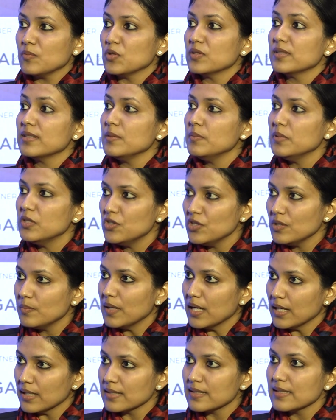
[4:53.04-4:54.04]
more CBG
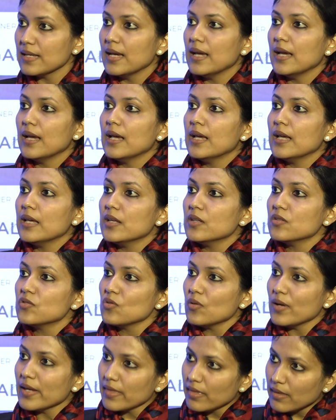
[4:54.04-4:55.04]
plants.
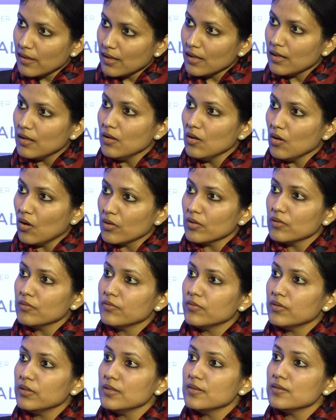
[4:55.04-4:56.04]
So I think a lot
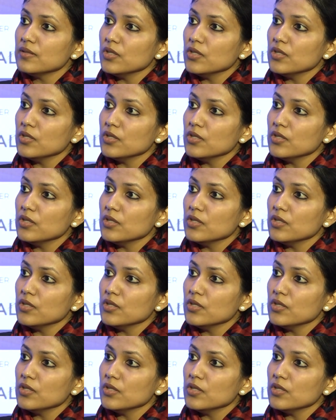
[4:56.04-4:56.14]
of these